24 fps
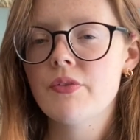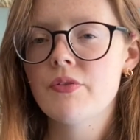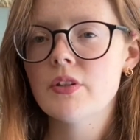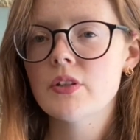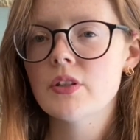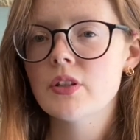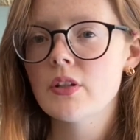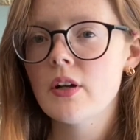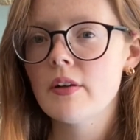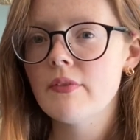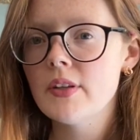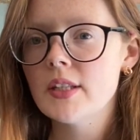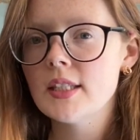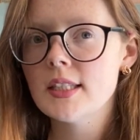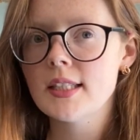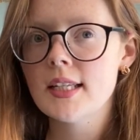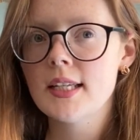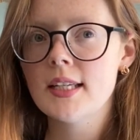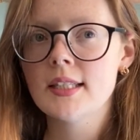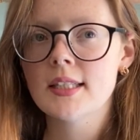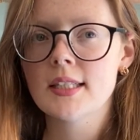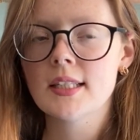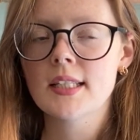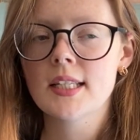different
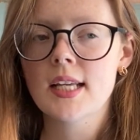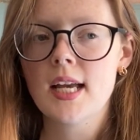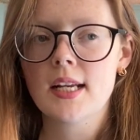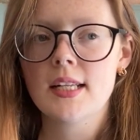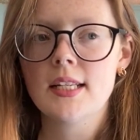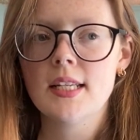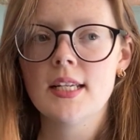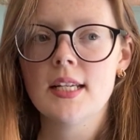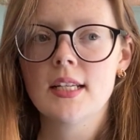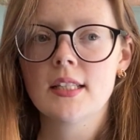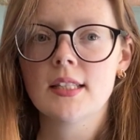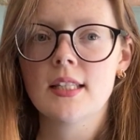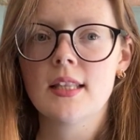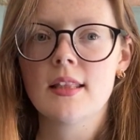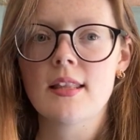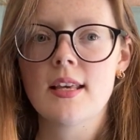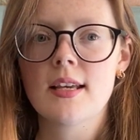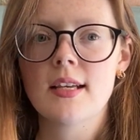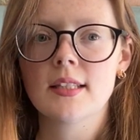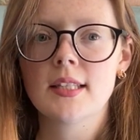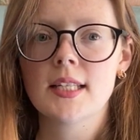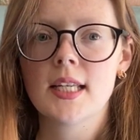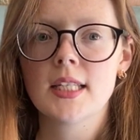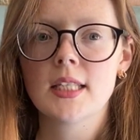surfaces and techniques and
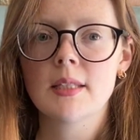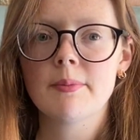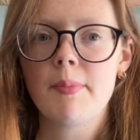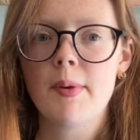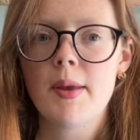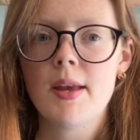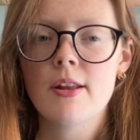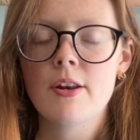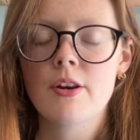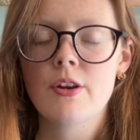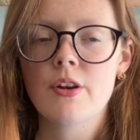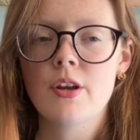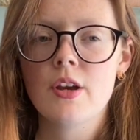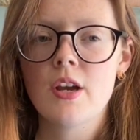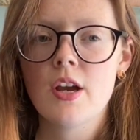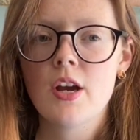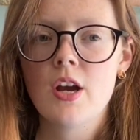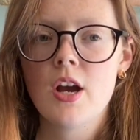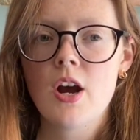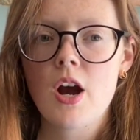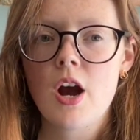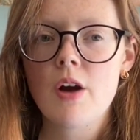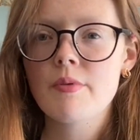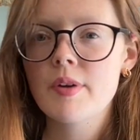things has been
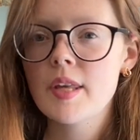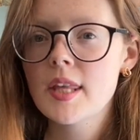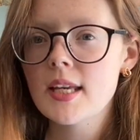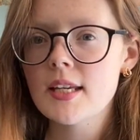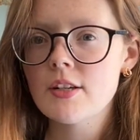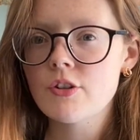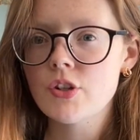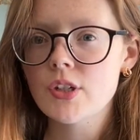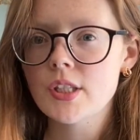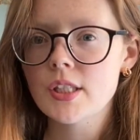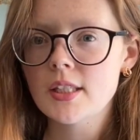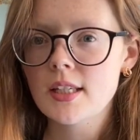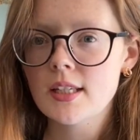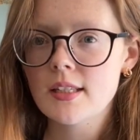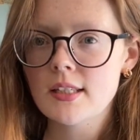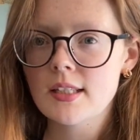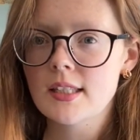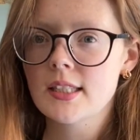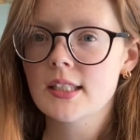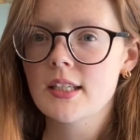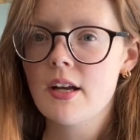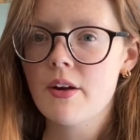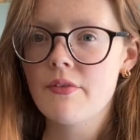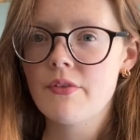a really interesting
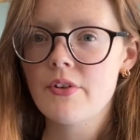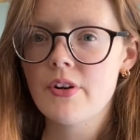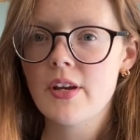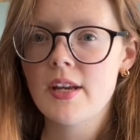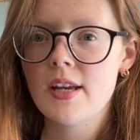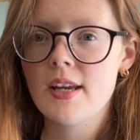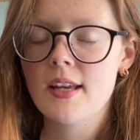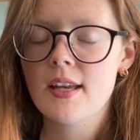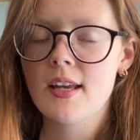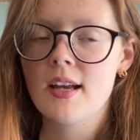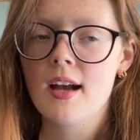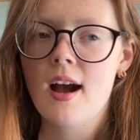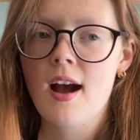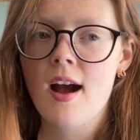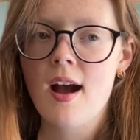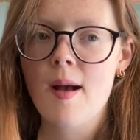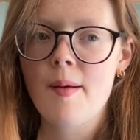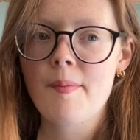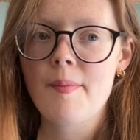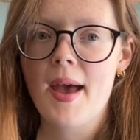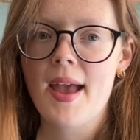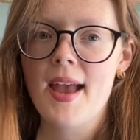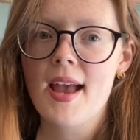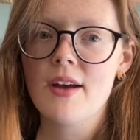discovery.
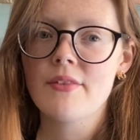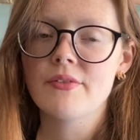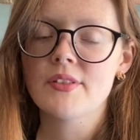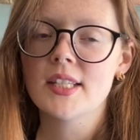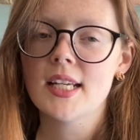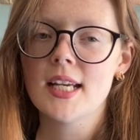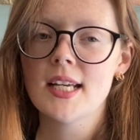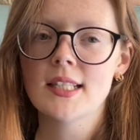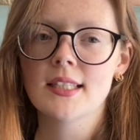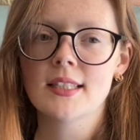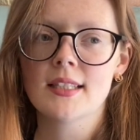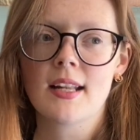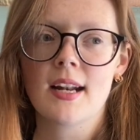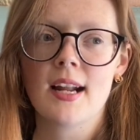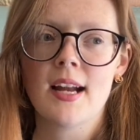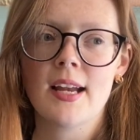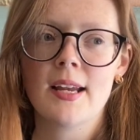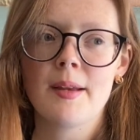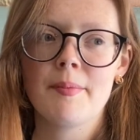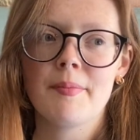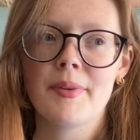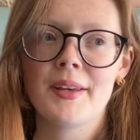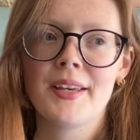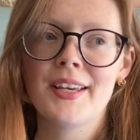I have days that
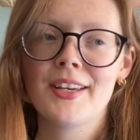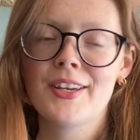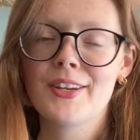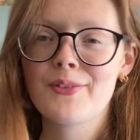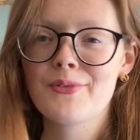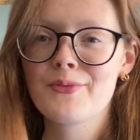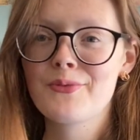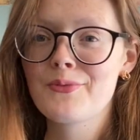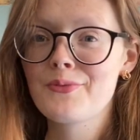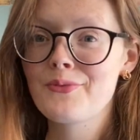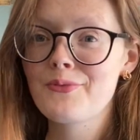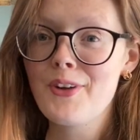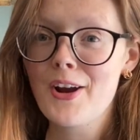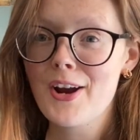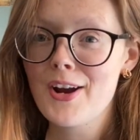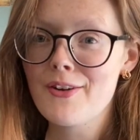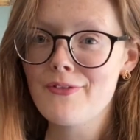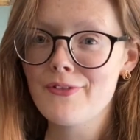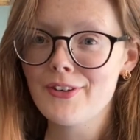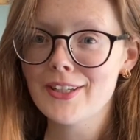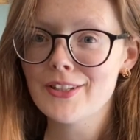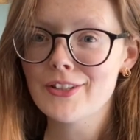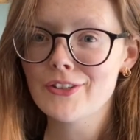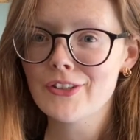I'm very
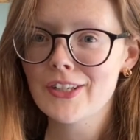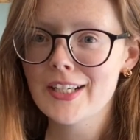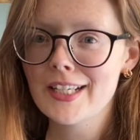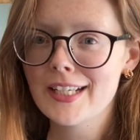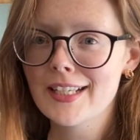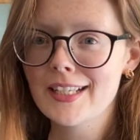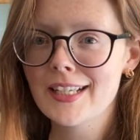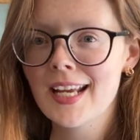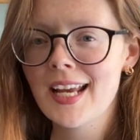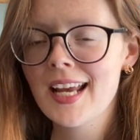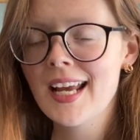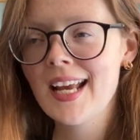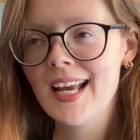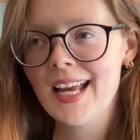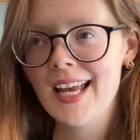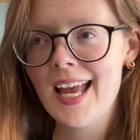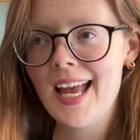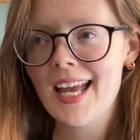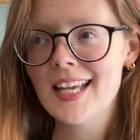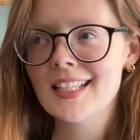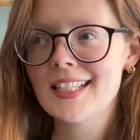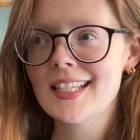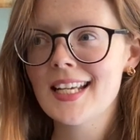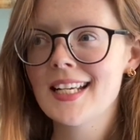frustrated
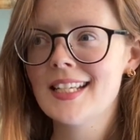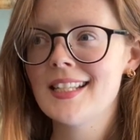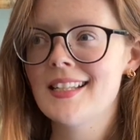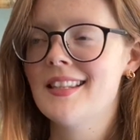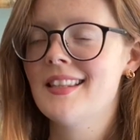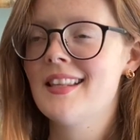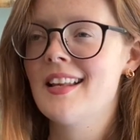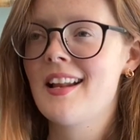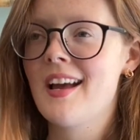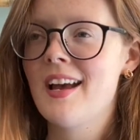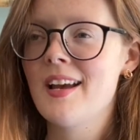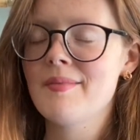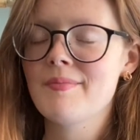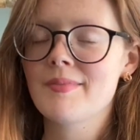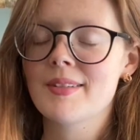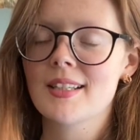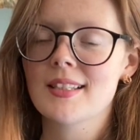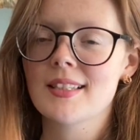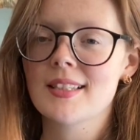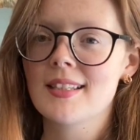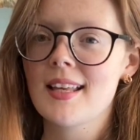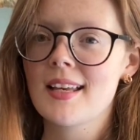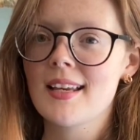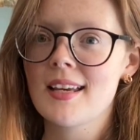and days that I'm
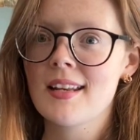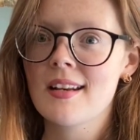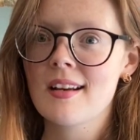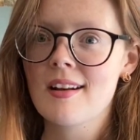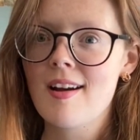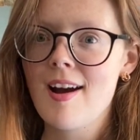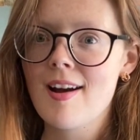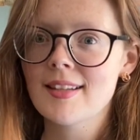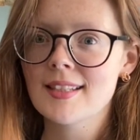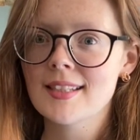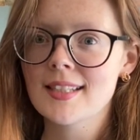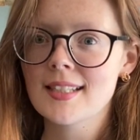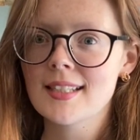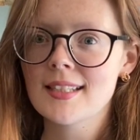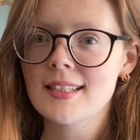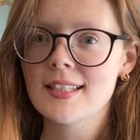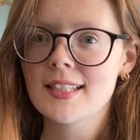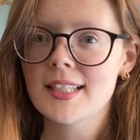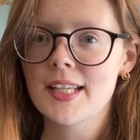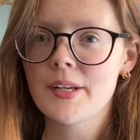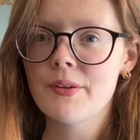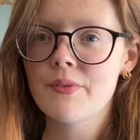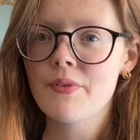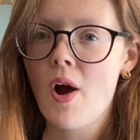just in a constant
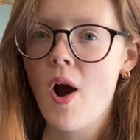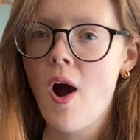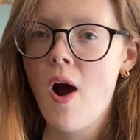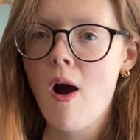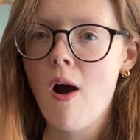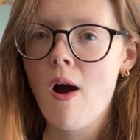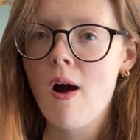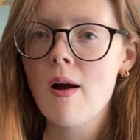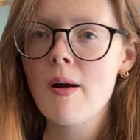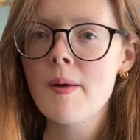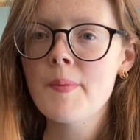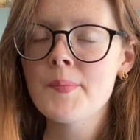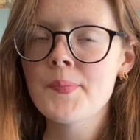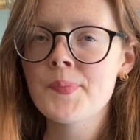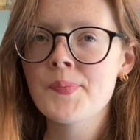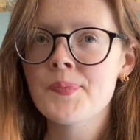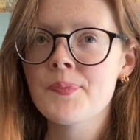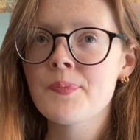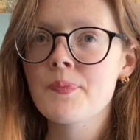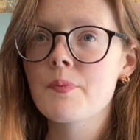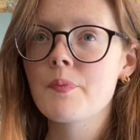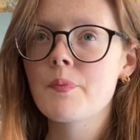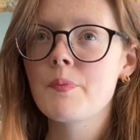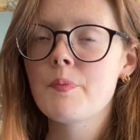state of awe.
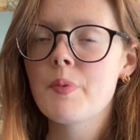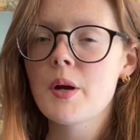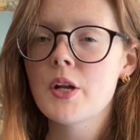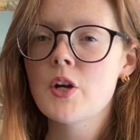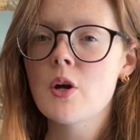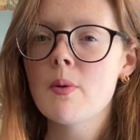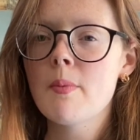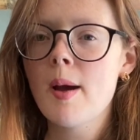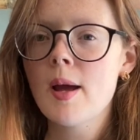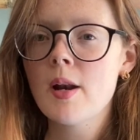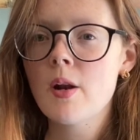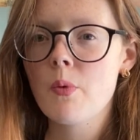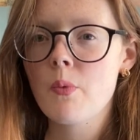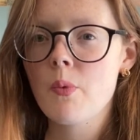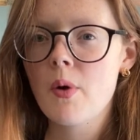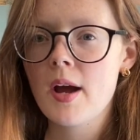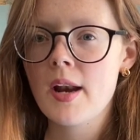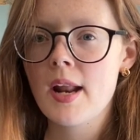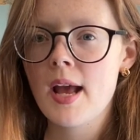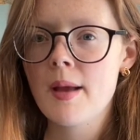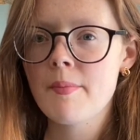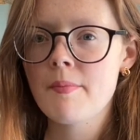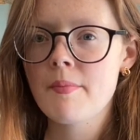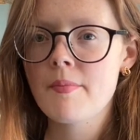But no matter
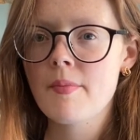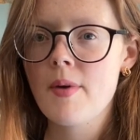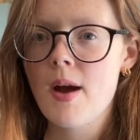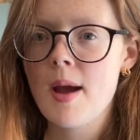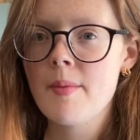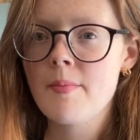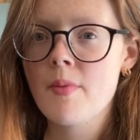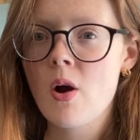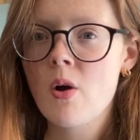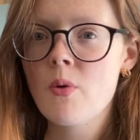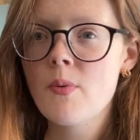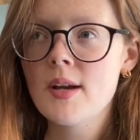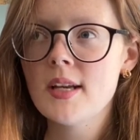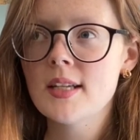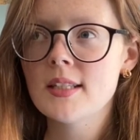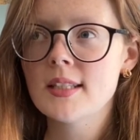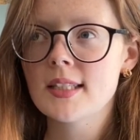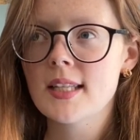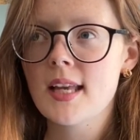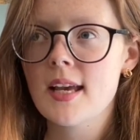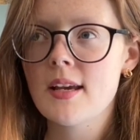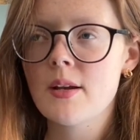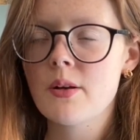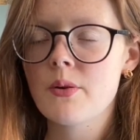what, I'm always